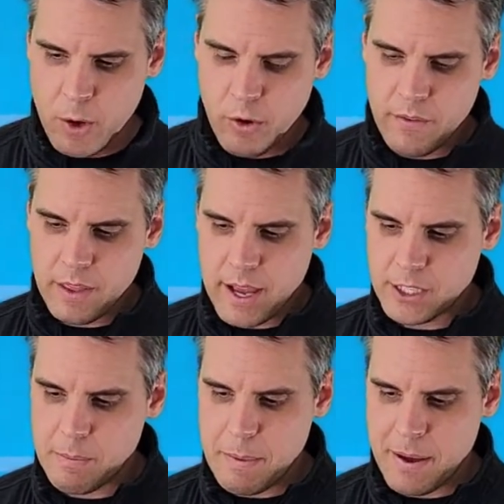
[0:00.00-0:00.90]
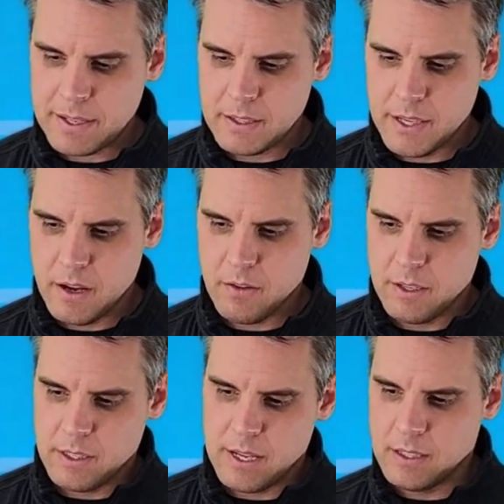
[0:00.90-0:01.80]
or even the RGB buttons here in the
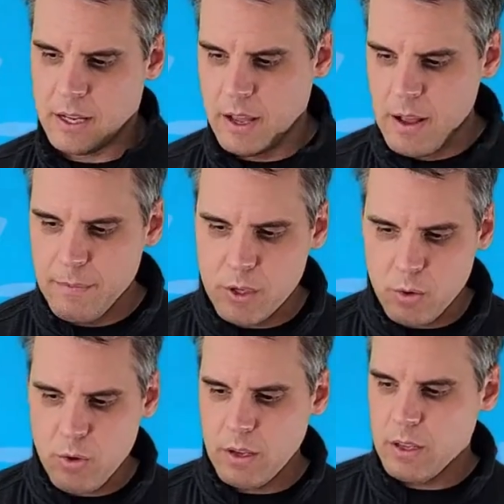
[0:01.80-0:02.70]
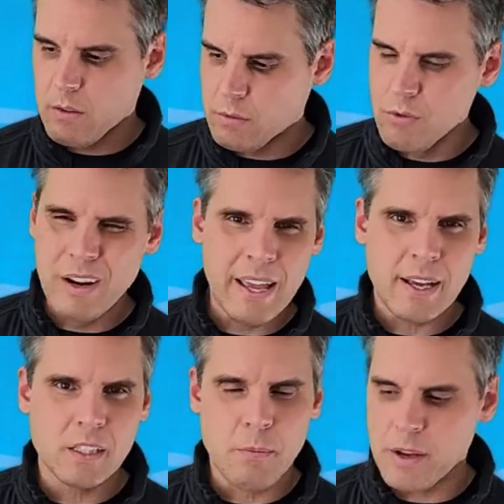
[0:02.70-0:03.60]
center to really
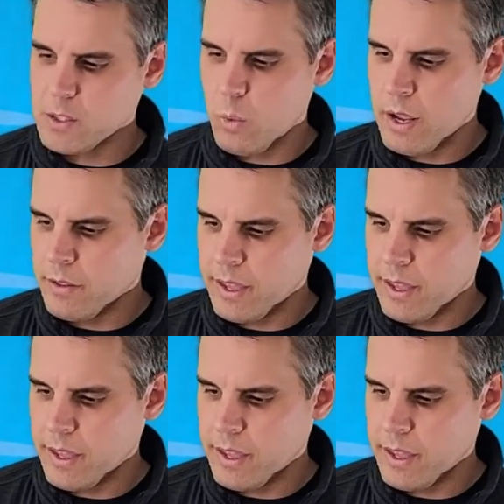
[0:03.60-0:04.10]
customize the wheel.